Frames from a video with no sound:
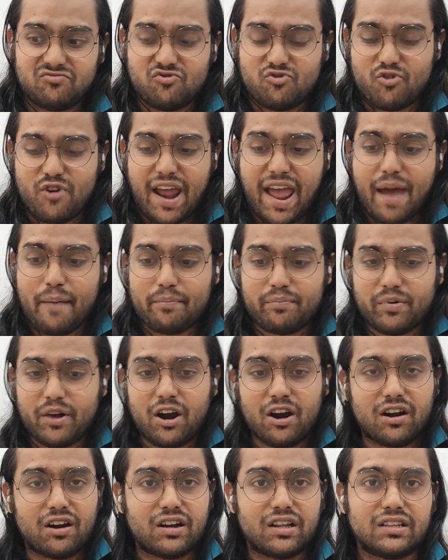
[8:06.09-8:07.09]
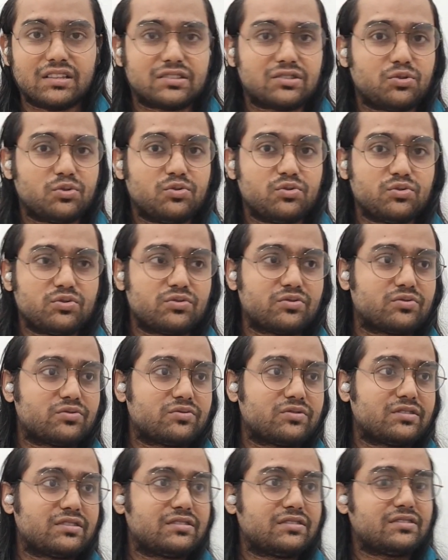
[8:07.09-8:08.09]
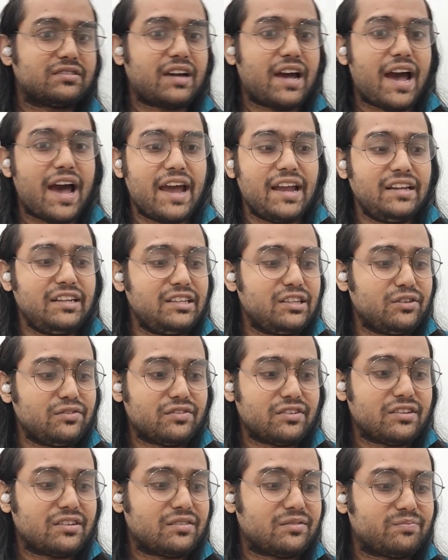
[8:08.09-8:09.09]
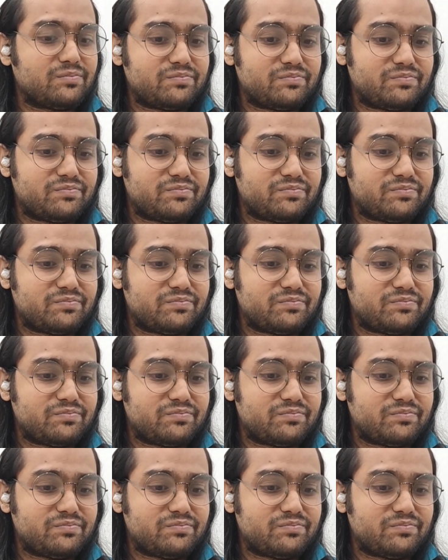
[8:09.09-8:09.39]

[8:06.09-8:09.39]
rap artist who's kind of a